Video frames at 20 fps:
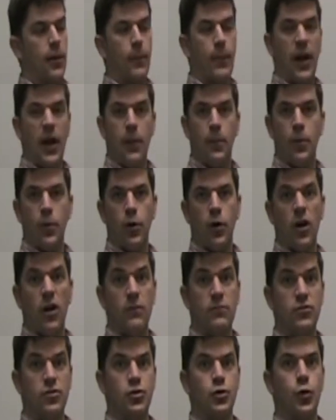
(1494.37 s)
paper
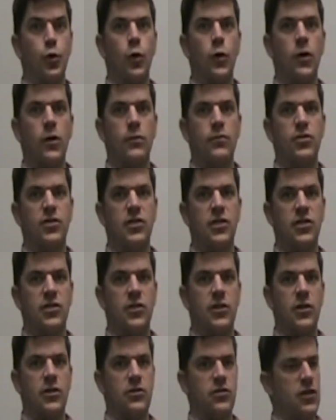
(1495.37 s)
absorbs the
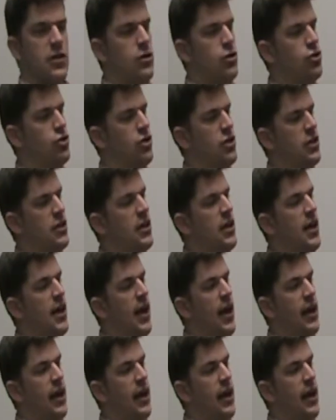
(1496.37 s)
sun's energy